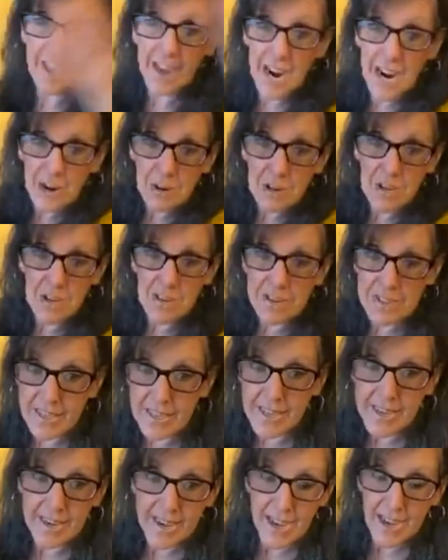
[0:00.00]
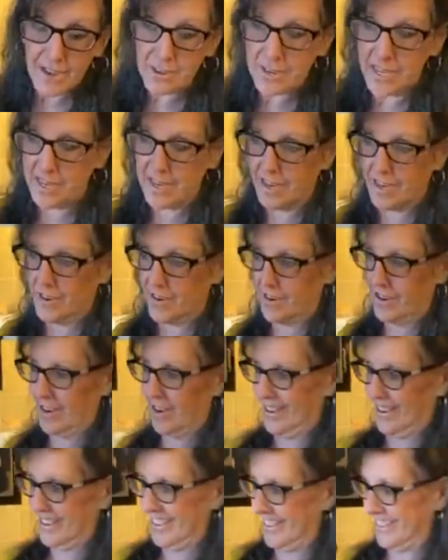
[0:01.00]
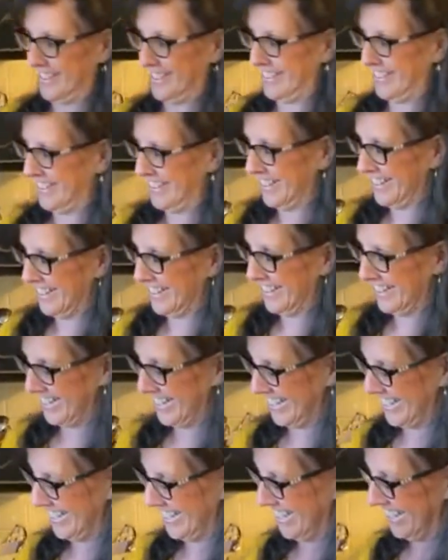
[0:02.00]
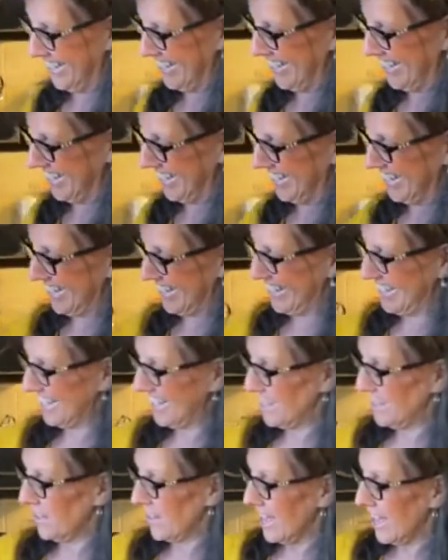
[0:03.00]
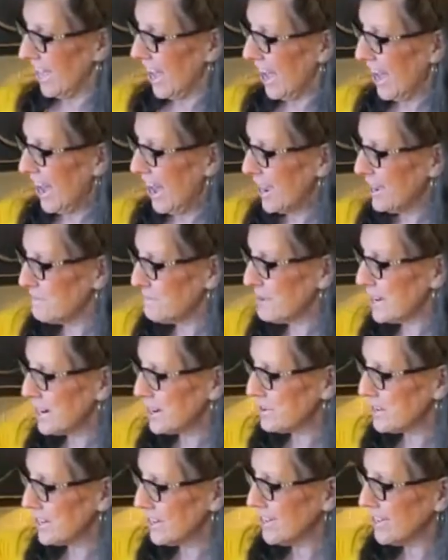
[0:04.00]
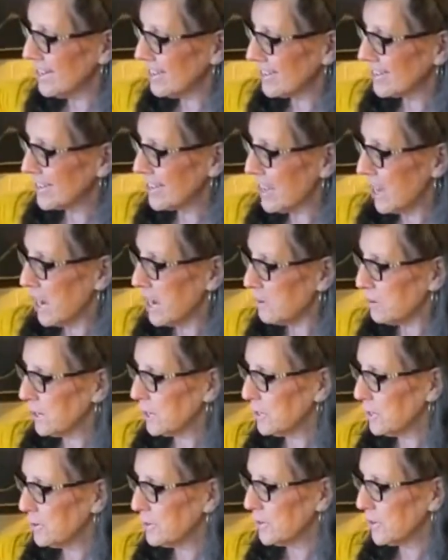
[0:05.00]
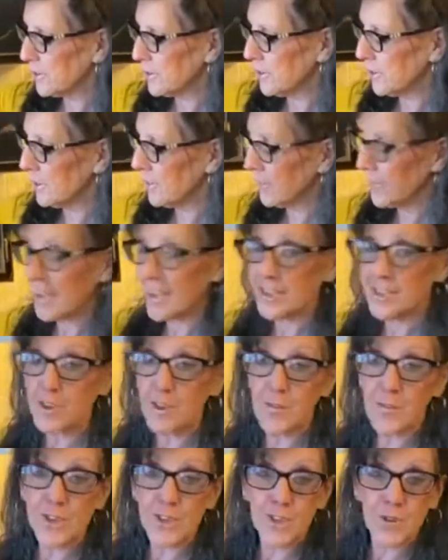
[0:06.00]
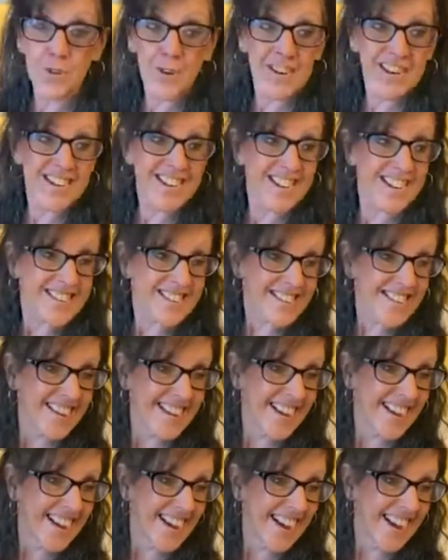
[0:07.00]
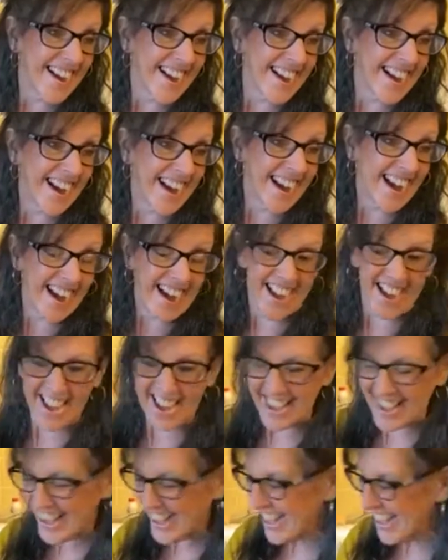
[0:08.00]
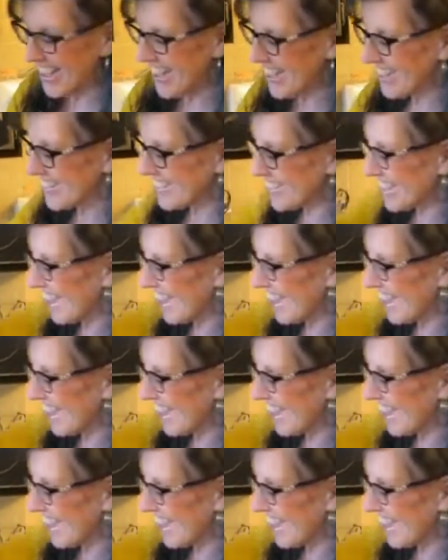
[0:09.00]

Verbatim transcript: Carol, get out here. Mary Halsey just joined us. Hi Mary hey, Halsey, Mary. How are you girl? She Thank says, you for I'm joining here us. Too.